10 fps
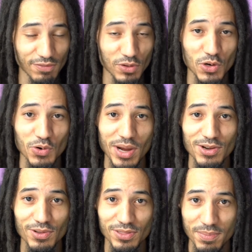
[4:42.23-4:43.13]
if you create
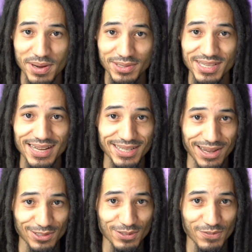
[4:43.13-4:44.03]
your thumbnails and
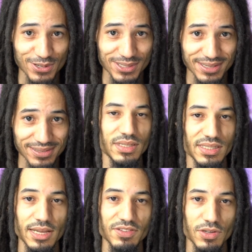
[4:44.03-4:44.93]
titles first.
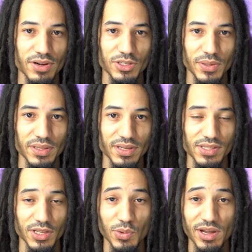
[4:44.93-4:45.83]
Since I started doing this,
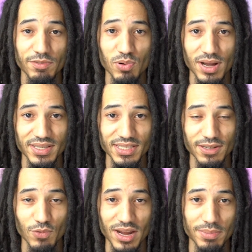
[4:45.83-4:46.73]
the creative process
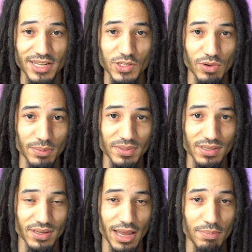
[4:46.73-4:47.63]
of writing my scripts
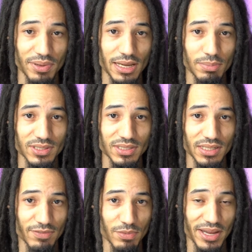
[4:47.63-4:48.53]
and being able to
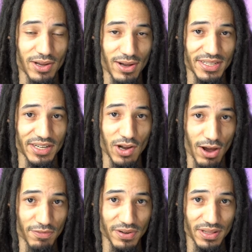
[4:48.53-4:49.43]
deliver my content
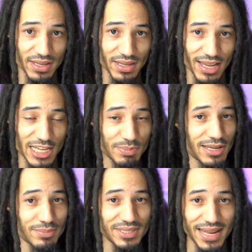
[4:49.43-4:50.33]
confidently has
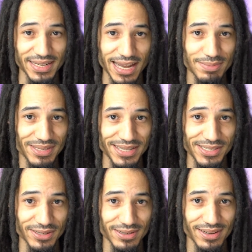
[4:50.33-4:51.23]
become 10 times
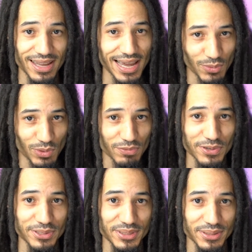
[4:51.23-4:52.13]
easier, and it will for
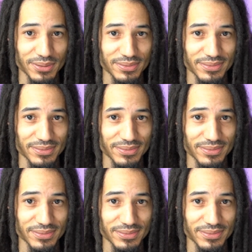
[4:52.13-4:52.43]
you too.